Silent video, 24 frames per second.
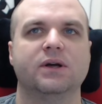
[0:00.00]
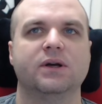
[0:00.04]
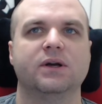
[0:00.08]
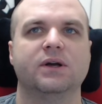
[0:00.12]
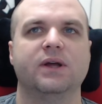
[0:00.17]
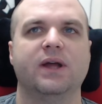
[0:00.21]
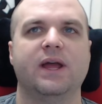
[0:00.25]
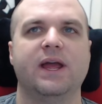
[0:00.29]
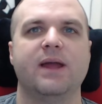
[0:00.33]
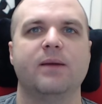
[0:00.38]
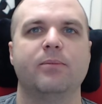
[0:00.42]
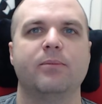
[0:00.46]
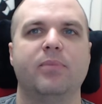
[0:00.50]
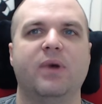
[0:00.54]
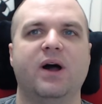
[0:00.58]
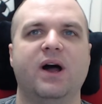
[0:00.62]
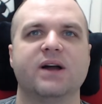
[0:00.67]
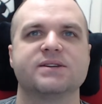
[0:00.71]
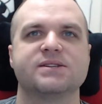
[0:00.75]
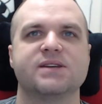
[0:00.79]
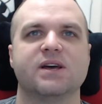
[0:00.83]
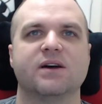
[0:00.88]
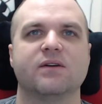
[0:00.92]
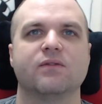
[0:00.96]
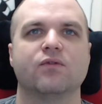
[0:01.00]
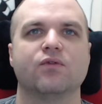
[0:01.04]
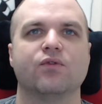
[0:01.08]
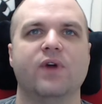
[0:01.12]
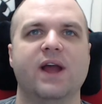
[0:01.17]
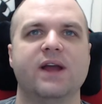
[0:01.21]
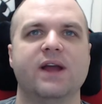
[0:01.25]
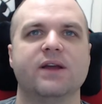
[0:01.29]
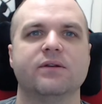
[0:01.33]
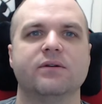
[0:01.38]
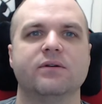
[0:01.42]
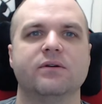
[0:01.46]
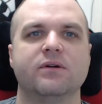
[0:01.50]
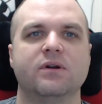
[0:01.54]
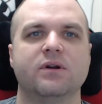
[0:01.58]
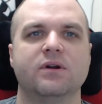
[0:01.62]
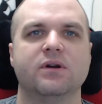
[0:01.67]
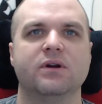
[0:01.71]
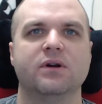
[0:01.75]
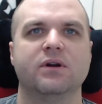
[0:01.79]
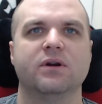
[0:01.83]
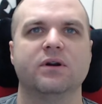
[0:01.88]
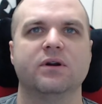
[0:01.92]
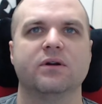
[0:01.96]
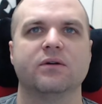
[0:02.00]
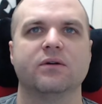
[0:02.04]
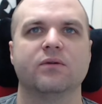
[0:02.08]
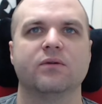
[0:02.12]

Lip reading: A box of regular